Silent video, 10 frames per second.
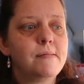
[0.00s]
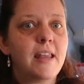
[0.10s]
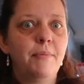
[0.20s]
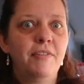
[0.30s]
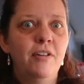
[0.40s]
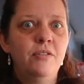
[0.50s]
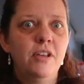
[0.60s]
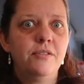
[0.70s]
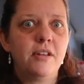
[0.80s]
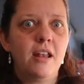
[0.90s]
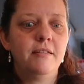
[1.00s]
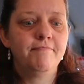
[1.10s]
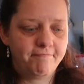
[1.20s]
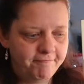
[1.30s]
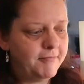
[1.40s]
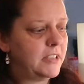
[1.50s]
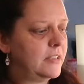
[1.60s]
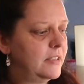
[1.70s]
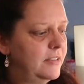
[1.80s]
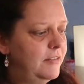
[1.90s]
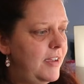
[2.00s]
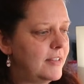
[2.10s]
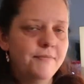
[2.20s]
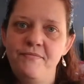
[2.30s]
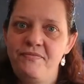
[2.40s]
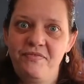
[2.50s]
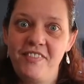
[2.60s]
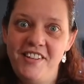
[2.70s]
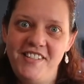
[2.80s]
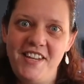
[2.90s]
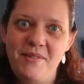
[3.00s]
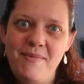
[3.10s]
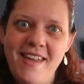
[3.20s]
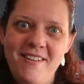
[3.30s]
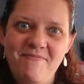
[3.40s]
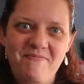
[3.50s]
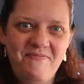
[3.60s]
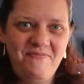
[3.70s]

get my photos done. Right, see you in a bit.